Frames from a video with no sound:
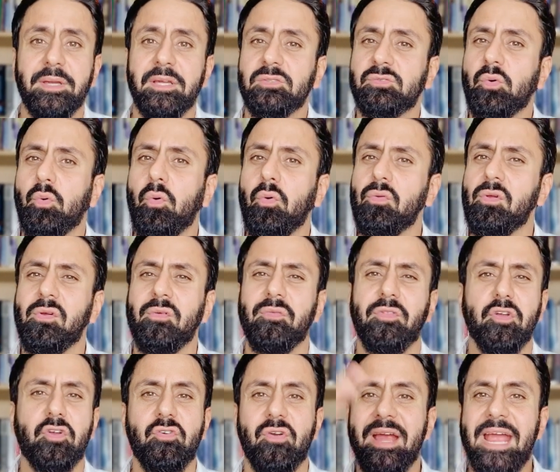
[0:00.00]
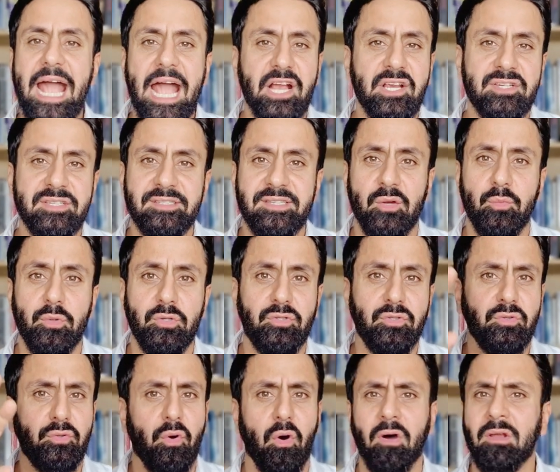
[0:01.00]
because all of the great actions that we
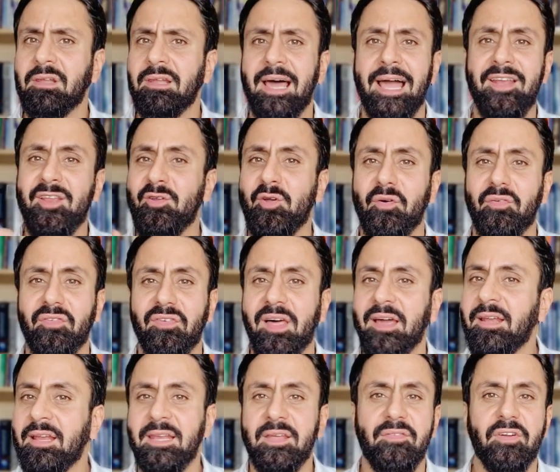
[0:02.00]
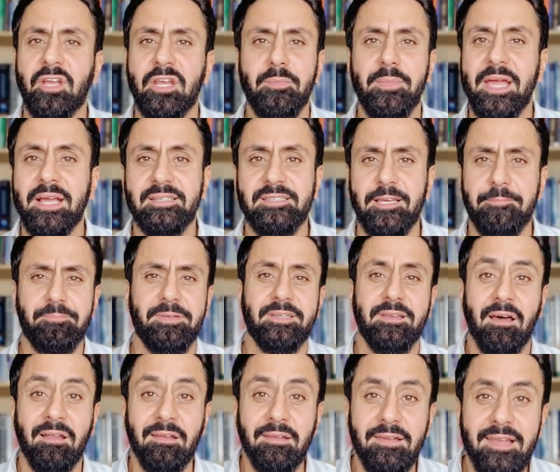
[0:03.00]
do online and offline are never going to be
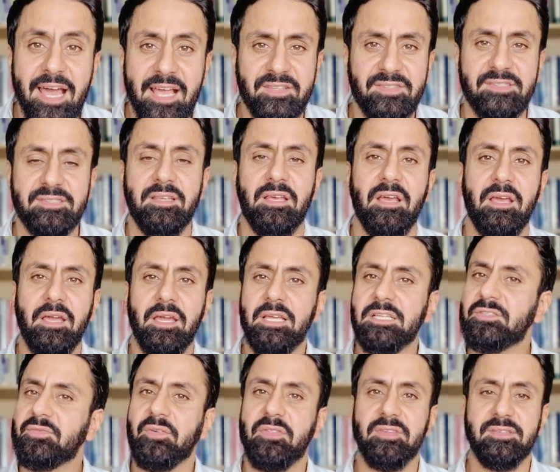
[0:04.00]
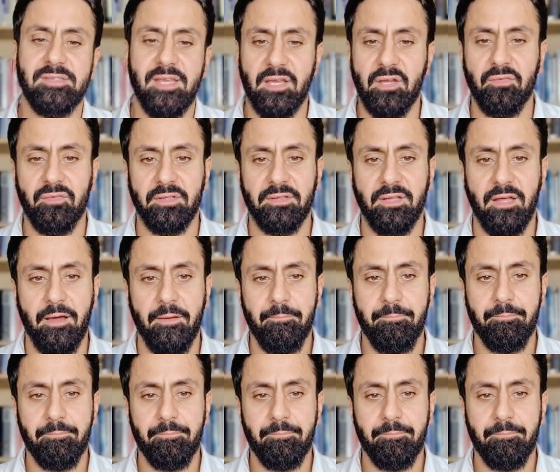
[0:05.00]
accepted unless it's for the sake of Allah.